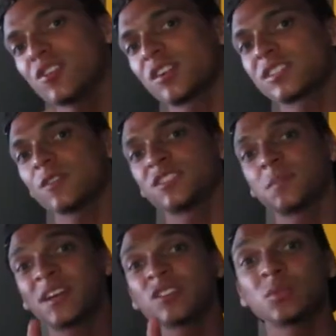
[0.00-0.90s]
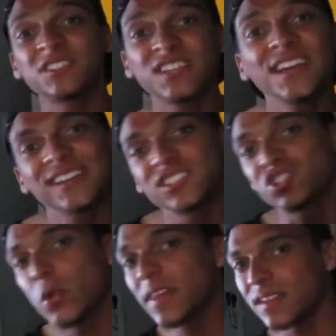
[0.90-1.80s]
in ourselves is because we see it as a
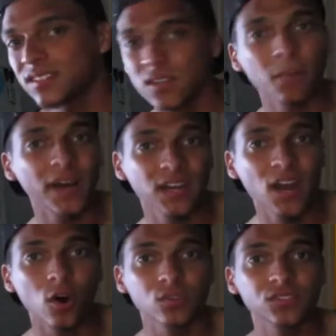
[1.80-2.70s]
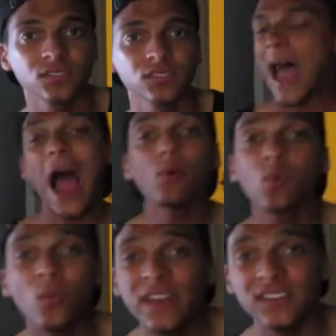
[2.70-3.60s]
strength in somebody else.
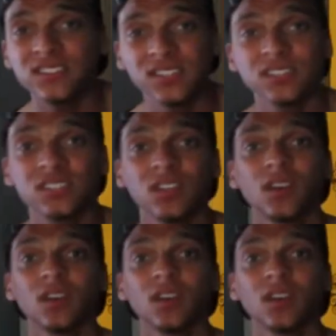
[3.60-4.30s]
Our weaknesses